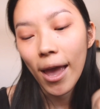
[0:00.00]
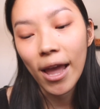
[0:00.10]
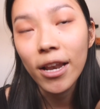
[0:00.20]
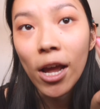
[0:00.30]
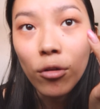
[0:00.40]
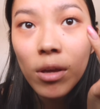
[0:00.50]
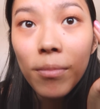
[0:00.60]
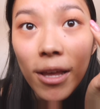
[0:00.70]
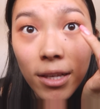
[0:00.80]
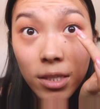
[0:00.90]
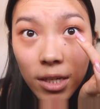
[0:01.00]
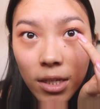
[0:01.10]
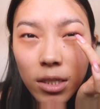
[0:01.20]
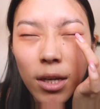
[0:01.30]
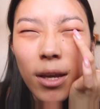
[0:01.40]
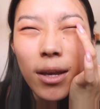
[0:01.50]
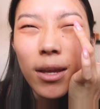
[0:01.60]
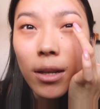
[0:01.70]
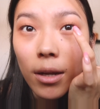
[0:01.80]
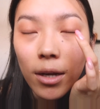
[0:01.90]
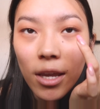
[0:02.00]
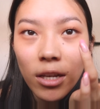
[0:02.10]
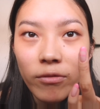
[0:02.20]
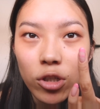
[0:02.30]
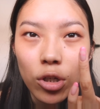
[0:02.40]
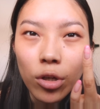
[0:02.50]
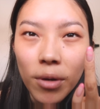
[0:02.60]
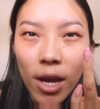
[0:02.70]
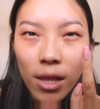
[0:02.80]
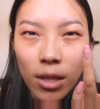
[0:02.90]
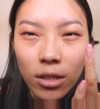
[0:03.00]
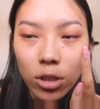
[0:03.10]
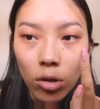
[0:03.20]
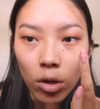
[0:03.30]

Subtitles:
and I only place it in, I can't even show you, my eyelids don't